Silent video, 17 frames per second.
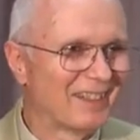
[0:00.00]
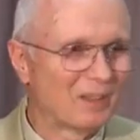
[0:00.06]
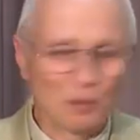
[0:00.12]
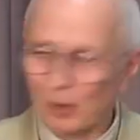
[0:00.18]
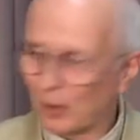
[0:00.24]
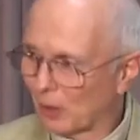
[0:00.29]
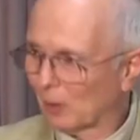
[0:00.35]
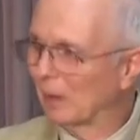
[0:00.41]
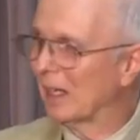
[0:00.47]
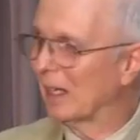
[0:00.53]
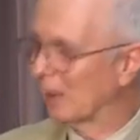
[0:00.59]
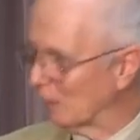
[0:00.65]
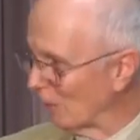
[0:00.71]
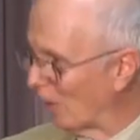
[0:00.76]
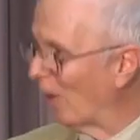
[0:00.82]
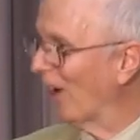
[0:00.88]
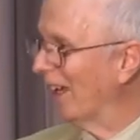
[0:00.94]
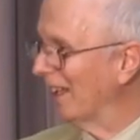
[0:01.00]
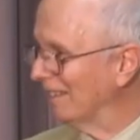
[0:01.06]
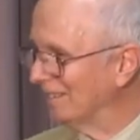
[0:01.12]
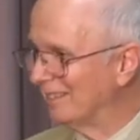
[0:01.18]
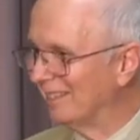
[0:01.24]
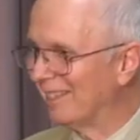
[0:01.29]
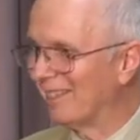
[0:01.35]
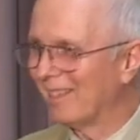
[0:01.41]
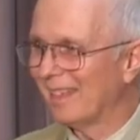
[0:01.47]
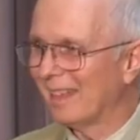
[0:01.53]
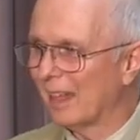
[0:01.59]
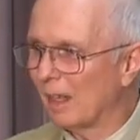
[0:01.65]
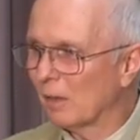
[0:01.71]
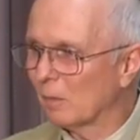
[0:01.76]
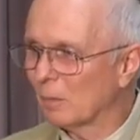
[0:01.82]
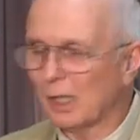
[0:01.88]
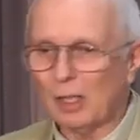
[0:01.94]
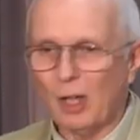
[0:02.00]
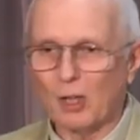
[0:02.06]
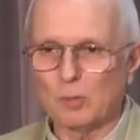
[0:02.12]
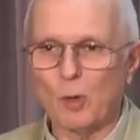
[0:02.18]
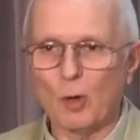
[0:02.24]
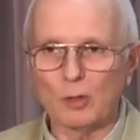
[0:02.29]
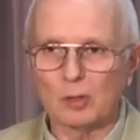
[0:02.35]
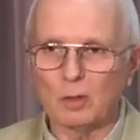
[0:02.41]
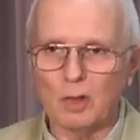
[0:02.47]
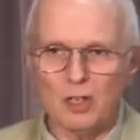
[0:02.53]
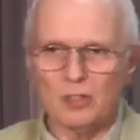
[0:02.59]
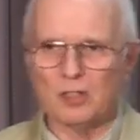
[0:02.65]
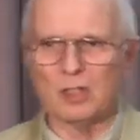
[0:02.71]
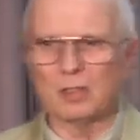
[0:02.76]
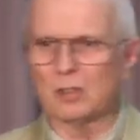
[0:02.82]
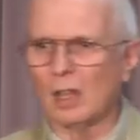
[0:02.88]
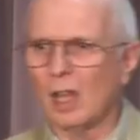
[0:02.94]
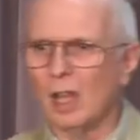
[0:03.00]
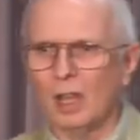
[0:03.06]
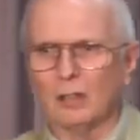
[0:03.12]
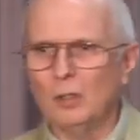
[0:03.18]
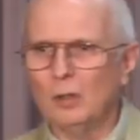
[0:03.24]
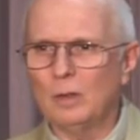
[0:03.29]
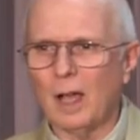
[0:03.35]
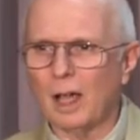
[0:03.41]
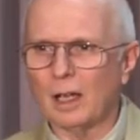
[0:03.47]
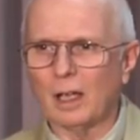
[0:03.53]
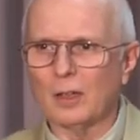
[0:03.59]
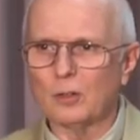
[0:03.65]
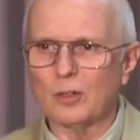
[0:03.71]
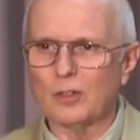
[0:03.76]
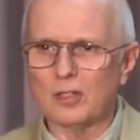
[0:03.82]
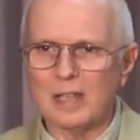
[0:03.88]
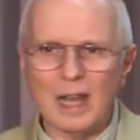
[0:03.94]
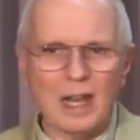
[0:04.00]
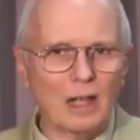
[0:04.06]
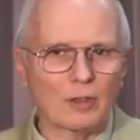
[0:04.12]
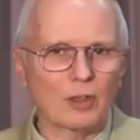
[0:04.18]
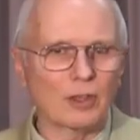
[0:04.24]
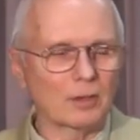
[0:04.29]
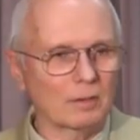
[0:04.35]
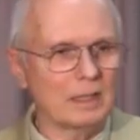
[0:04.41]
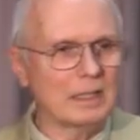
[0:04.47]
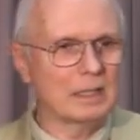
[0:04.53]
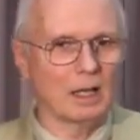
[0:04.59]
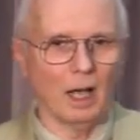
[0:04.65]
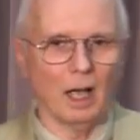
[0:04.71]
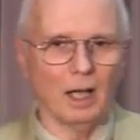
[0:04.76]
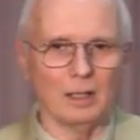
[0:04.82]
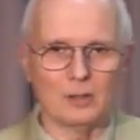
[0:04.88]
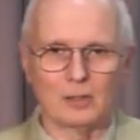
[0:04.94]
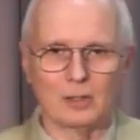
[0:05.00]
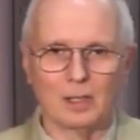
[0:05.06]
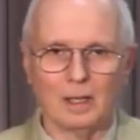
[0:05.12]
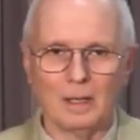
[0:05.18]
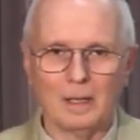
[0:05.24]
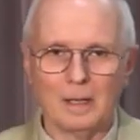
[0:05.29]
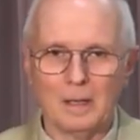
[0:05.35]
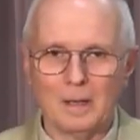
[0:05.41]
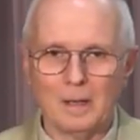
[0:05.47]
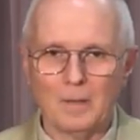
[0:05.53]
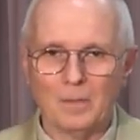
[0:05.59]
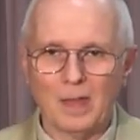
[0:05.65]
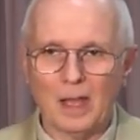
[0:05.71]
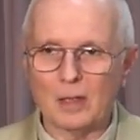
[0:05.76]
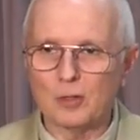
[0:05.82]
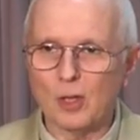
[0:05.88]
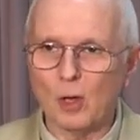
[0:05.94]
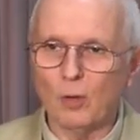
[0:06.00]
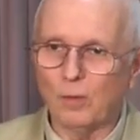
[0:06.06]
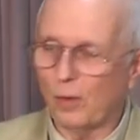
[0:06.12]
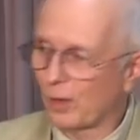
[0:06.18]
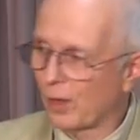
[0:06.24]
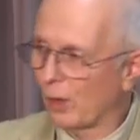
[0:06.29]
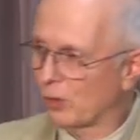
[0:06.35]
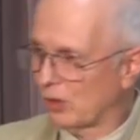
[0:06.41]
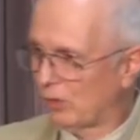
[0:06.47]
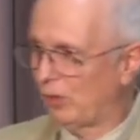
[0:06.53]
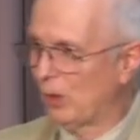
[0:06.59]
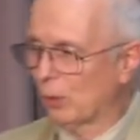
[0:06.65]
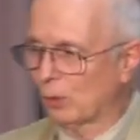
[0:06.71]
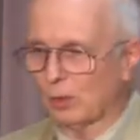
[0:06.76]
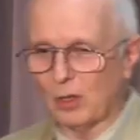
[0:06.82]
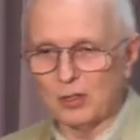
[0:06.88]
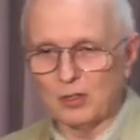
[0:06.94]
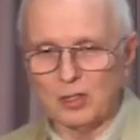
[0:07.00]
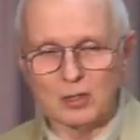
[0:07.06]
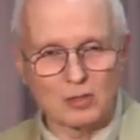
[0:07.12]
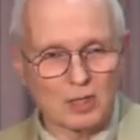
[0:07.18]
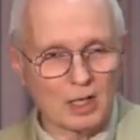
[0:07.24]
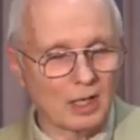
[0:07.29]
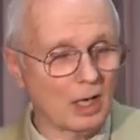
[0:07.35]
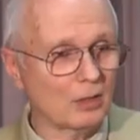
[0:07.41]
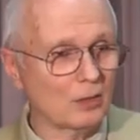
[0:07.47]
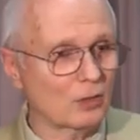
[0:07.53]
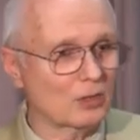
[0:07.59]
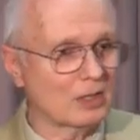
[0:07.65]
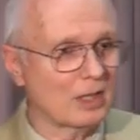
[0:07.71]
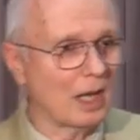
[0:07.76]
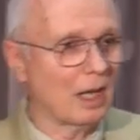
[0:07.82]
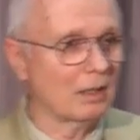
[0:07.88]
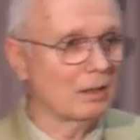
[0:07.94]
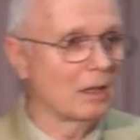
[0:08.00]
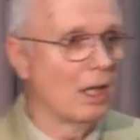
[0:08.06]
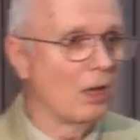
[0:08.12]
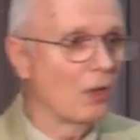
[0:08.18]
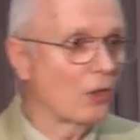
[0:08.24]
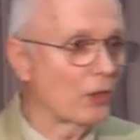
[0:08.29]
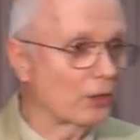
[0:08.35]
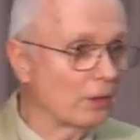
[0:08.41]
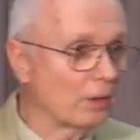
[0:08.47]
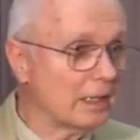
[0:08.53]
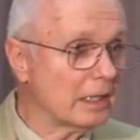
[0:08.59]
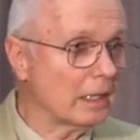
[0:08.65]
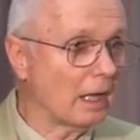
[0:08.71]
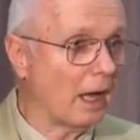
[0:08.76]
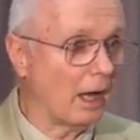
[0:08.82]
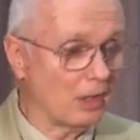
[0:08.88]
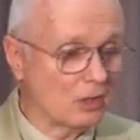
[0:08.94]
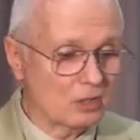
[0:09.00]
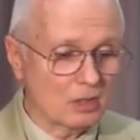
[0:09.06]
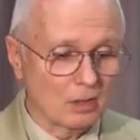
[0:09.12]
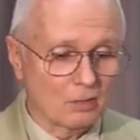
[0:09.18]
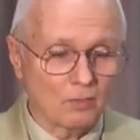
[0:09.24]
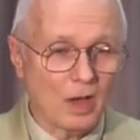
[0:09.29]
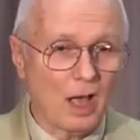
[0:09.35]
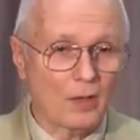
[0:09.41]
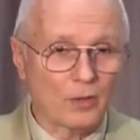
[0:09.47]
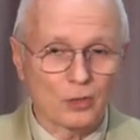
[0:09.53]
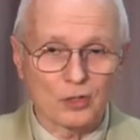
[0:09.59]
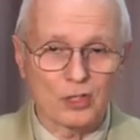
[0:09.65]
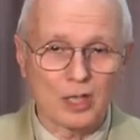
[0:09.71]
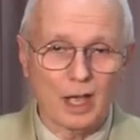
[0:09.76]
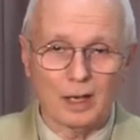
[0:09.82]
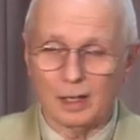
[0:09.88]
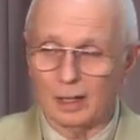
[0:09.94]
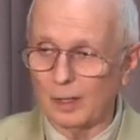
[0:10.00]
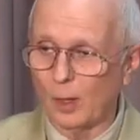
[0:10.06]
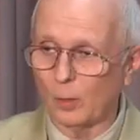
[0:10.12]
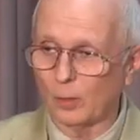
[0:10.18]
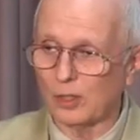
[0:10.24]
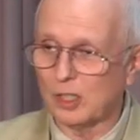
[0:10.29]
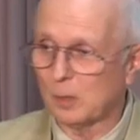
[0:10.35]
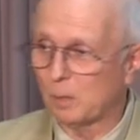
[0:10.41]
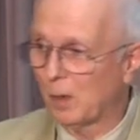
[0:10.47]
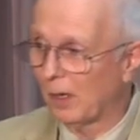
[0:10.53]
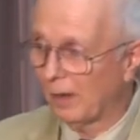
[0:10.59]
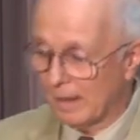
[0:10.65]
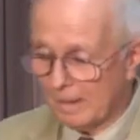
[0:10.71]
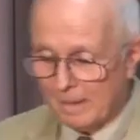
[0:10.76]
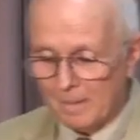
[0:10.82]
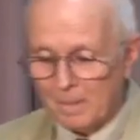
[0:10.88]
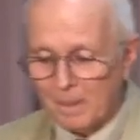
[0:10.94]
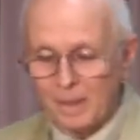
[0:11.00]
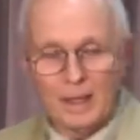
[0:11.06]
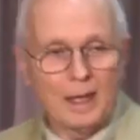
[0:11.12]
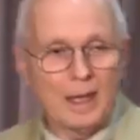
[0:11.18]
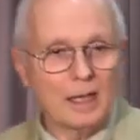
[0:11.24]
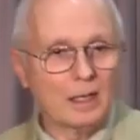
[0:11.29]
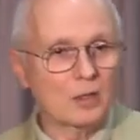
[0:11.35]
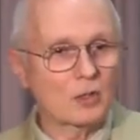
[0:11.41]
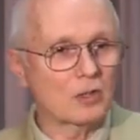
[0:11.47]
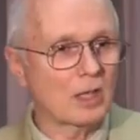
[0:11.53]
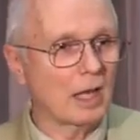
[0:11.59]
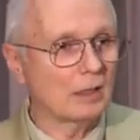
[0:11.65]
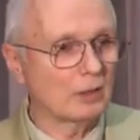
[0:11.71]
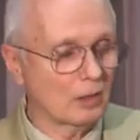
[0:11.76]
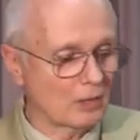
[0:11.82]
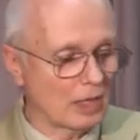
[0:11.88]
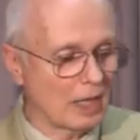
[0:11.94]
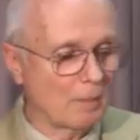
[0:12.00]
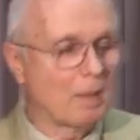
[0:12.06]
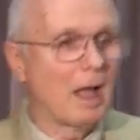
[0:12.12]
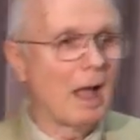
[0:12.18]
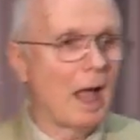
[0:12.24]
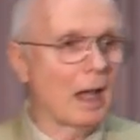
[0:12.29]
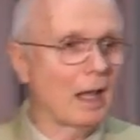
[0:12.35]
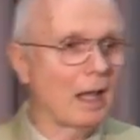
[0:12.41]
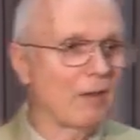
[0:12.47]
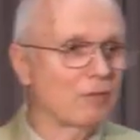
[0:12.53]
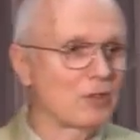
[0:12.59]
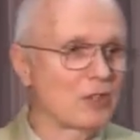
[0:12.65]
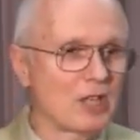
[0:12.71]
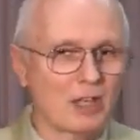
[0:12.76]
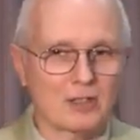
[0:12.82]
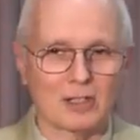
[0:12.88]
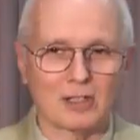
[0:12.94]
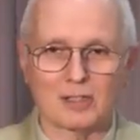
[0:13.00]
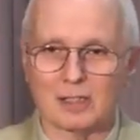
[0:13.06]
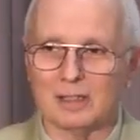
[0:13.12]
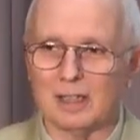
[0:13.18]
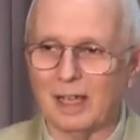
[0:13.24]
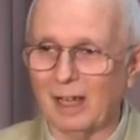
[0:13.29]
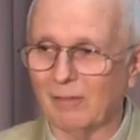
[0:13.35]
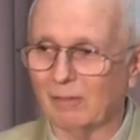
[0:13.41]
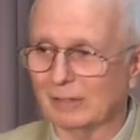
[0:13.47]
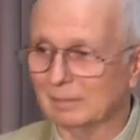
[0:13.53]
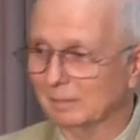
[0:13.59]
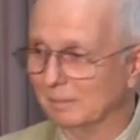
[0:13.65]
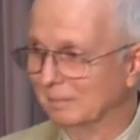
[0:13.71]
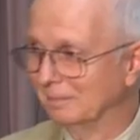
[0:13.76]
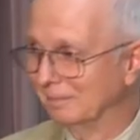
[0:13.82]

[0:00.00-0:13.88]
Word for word: We're three in one. Because most Christians do not understand three gods. And so, for those few Christians that understand three gods Father, Son, and Holy Spirit he can say to them, I left Jesus in heaven.